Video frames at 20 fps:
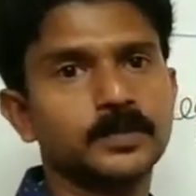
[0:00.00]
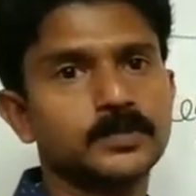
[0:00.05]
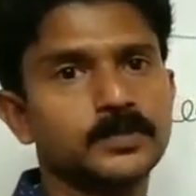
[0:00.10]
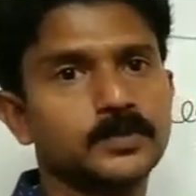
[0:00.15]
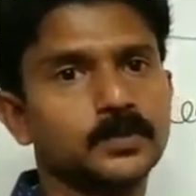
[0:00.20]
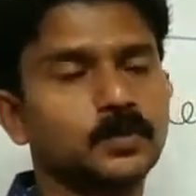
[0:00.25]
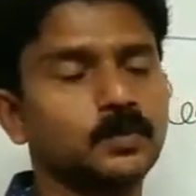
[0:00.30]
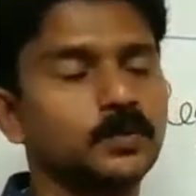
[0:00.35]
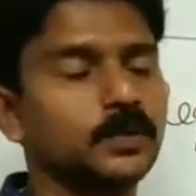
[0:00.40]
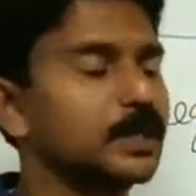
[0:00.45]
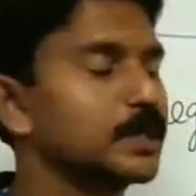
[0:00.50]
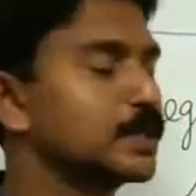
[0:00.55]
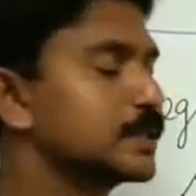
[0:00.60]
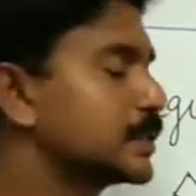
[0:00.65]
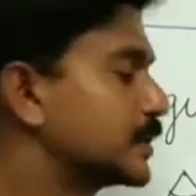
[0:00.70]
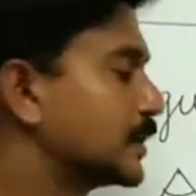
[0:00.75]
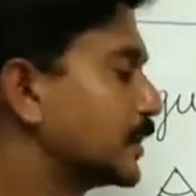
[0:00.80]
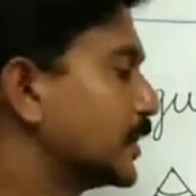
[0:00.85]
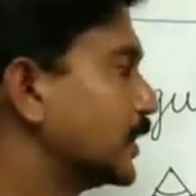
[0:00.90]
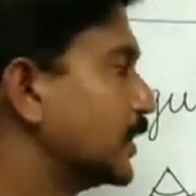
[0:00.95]
So we can
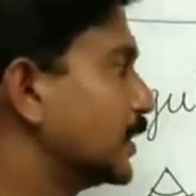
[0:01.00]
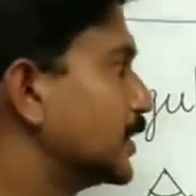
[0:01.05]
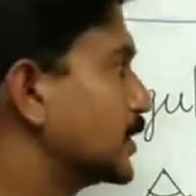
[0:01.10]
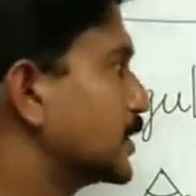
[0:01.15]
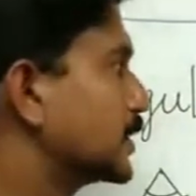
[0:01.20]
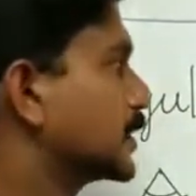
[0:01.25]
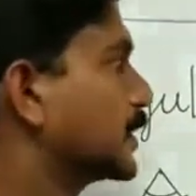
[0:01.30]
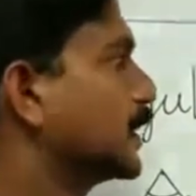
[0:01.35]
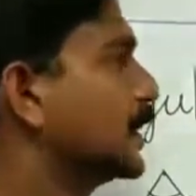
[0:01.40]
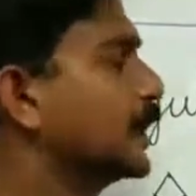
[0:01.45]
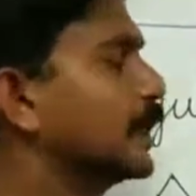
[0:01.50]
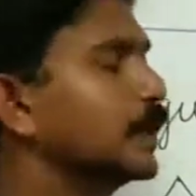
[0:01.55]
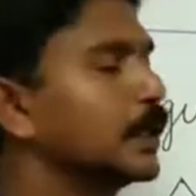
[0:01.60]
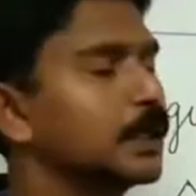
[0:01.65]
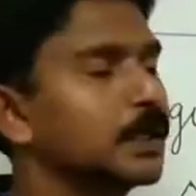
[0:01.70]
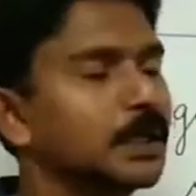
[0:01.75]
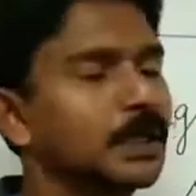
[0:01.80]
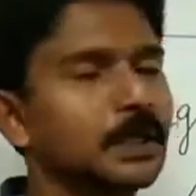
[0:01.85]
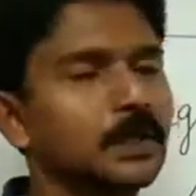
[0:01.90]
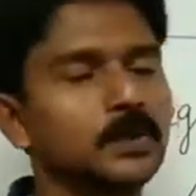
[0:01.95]
say it is an
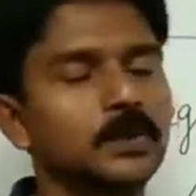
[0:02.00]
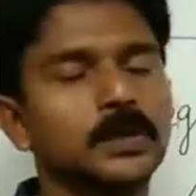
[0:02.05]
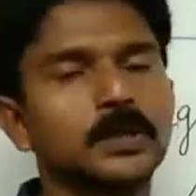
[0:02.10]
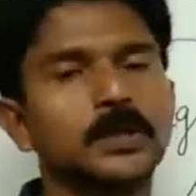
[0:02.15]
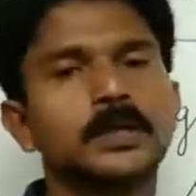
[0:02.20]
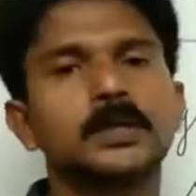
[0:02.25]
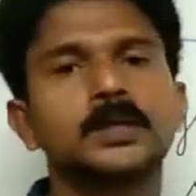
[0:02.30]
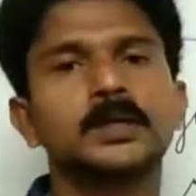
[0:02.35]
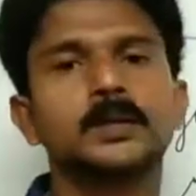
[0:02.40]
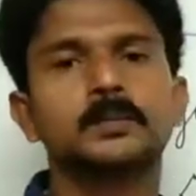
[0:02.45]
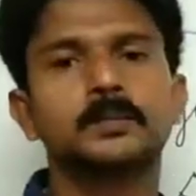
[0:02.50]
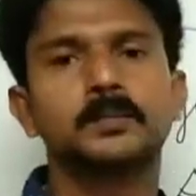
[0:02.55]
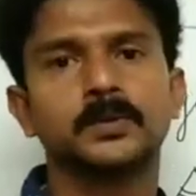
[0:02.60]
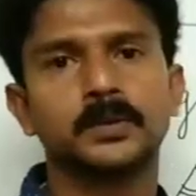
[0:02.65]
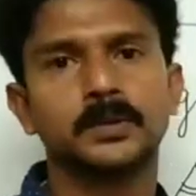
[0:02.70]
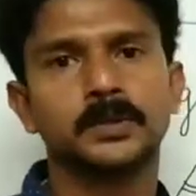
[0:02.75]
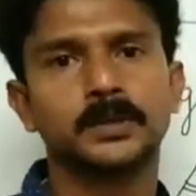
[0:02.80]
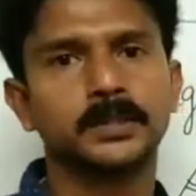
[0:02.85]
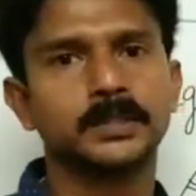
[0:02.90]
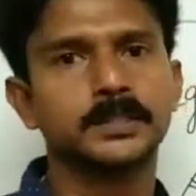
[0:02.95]
irregular
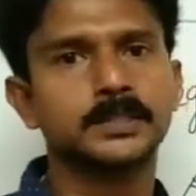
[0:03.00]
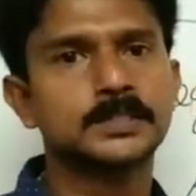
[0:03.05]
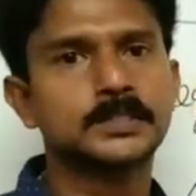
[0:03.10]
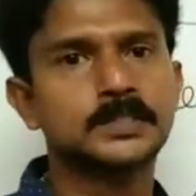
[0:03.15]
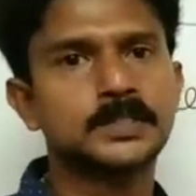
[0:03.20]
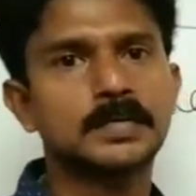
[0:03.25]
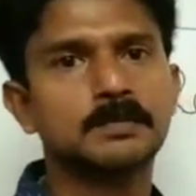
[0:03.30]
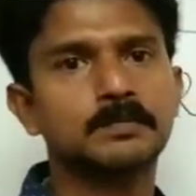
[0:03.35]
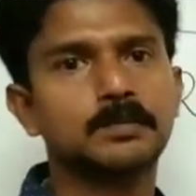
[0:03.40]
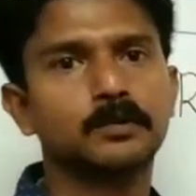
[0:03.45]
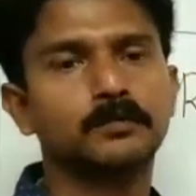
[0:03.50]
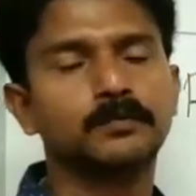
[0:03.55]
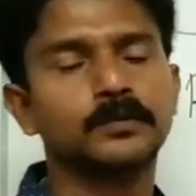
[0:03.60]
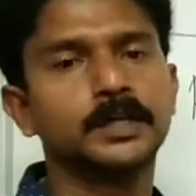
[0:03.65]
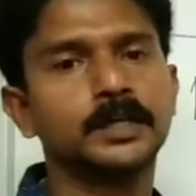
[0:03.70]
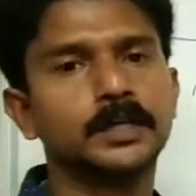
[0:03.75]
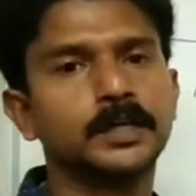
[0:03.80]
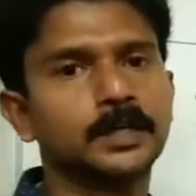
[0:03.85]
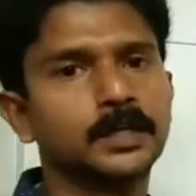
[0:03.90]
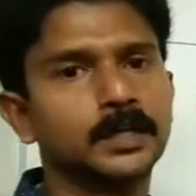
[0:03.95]
polygon, this type of
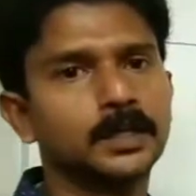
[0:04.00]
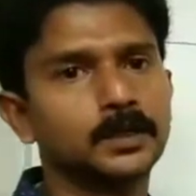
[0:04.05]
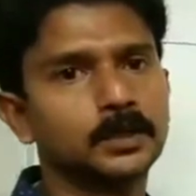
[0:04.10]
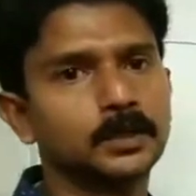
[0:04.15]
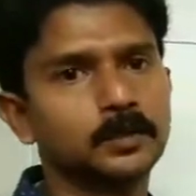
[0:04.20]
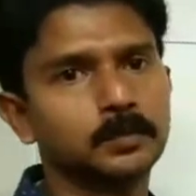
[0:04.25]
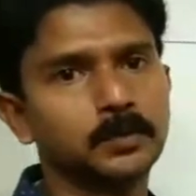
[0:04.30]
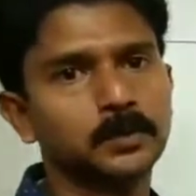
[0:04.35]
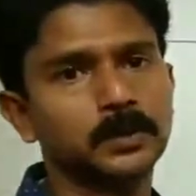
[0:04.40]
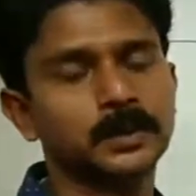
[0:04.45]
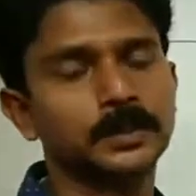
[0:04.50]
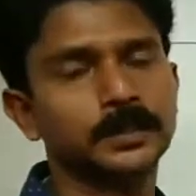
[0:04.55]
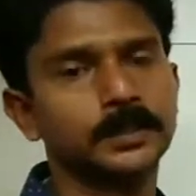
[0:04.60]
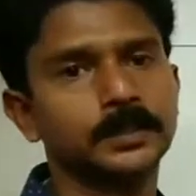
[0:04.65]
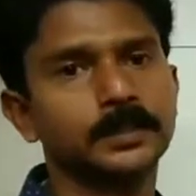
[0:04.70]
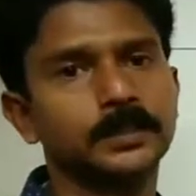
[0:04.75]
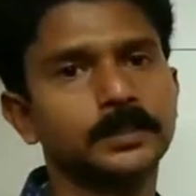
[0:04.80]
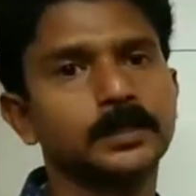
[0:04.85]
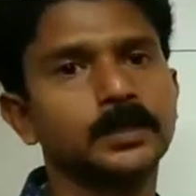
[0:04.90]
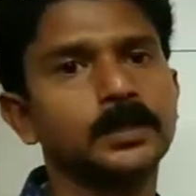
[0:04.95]
a irregular
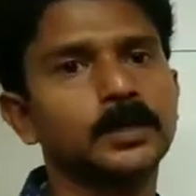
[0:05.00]
polygon.